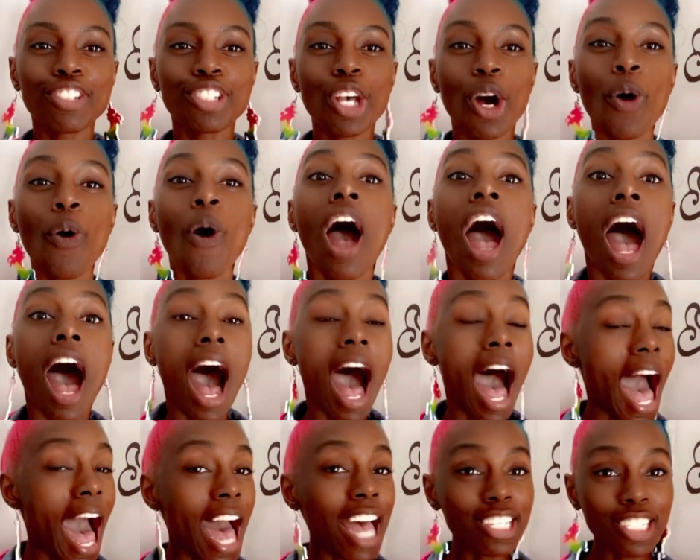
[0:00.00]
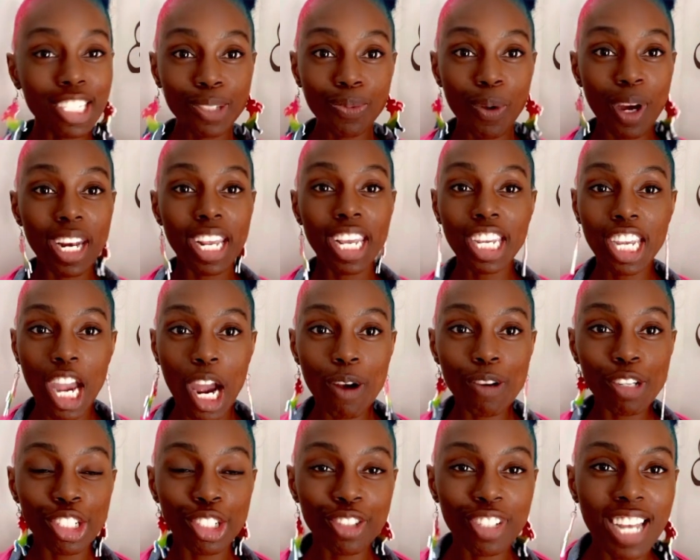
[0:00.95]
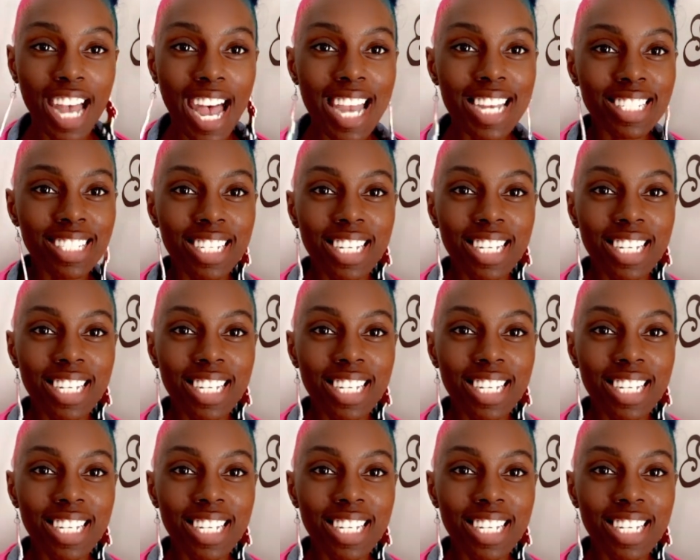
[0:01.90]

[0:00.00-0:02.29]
So I just want to encourage you guys